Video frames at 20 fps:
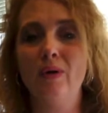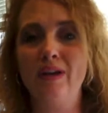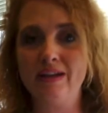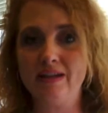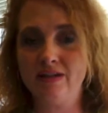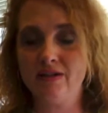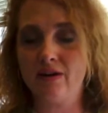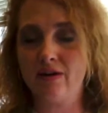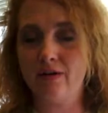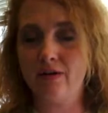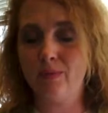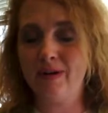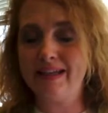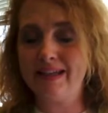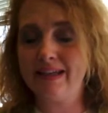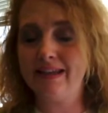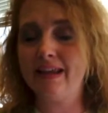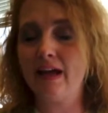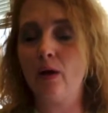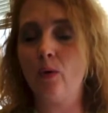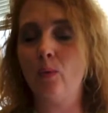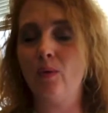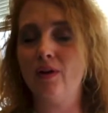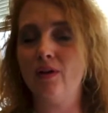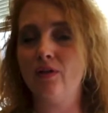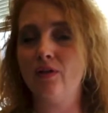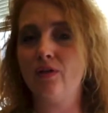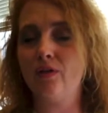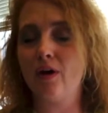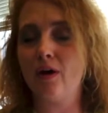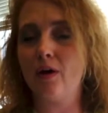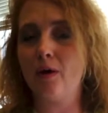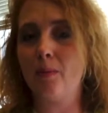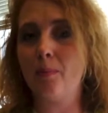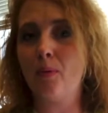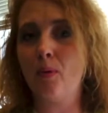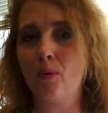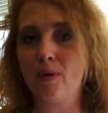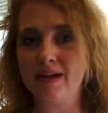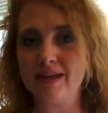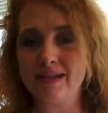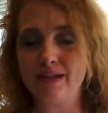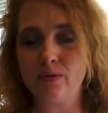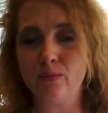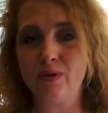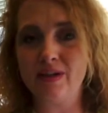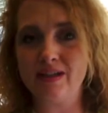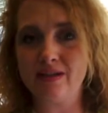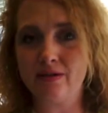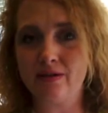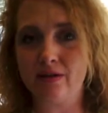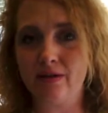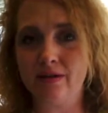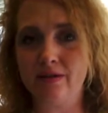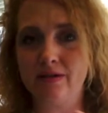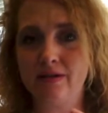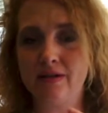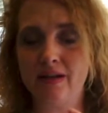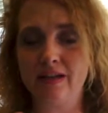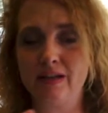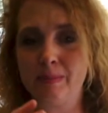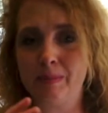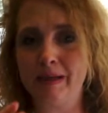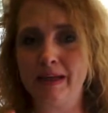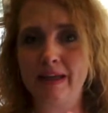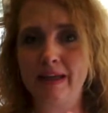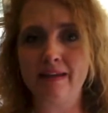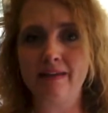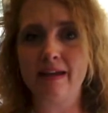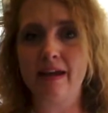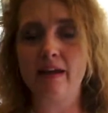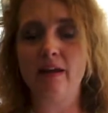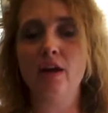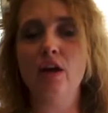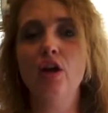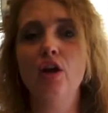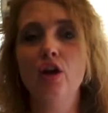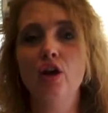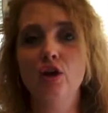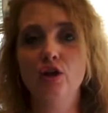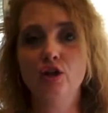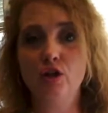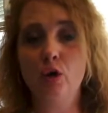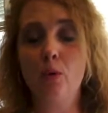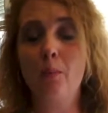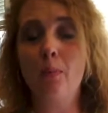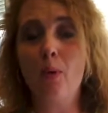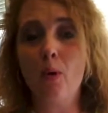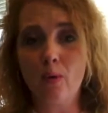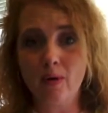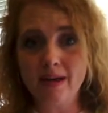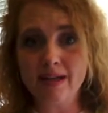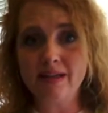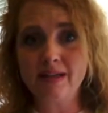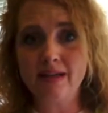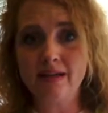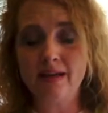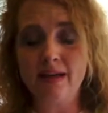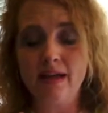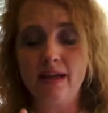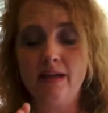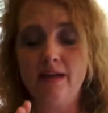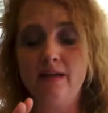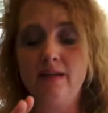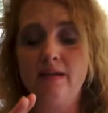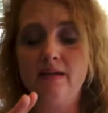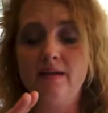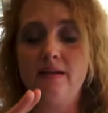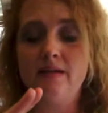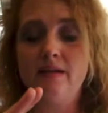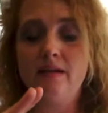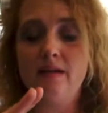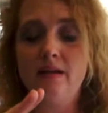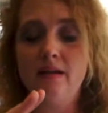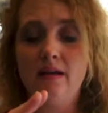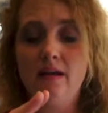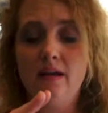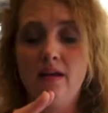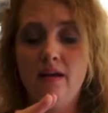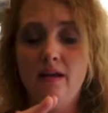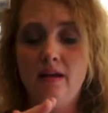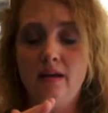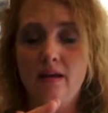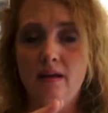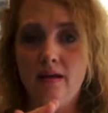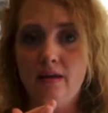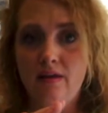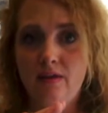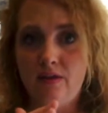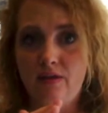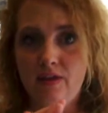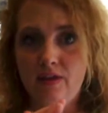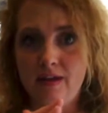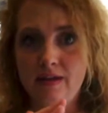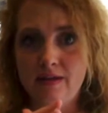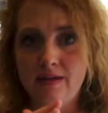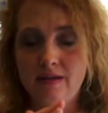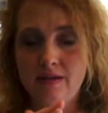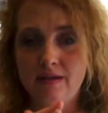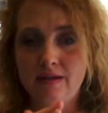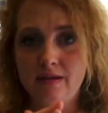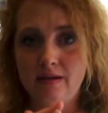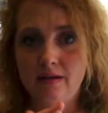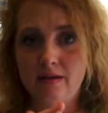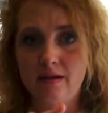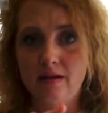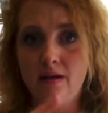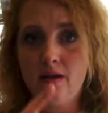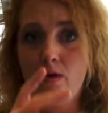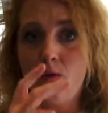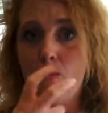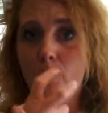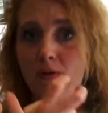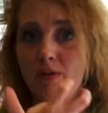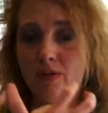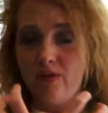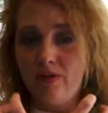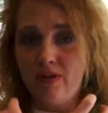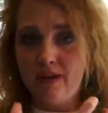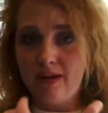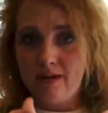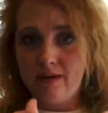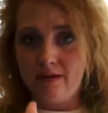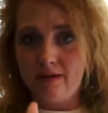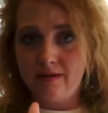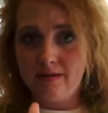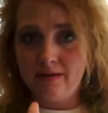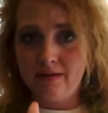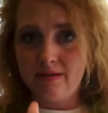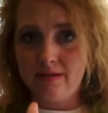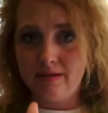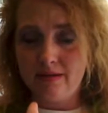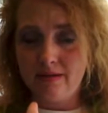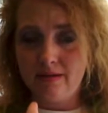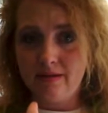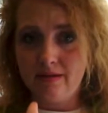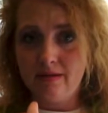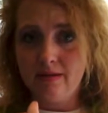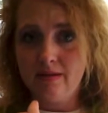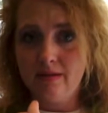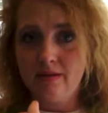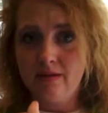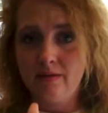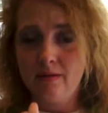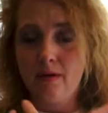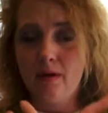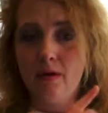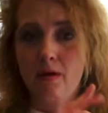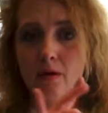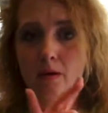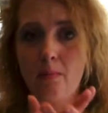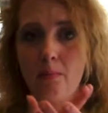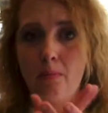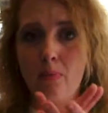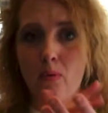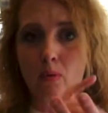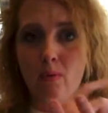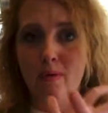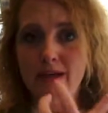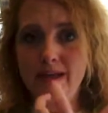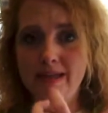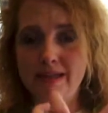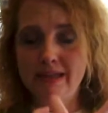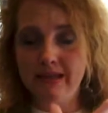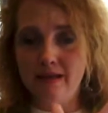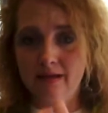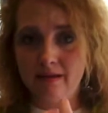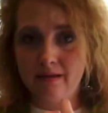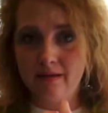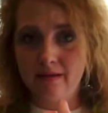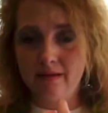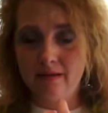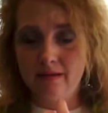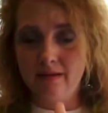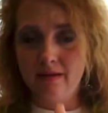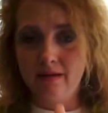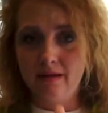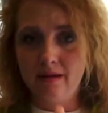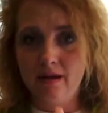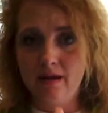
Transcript: We did that with poison. We started explaining that. So poison is this with this. Poison.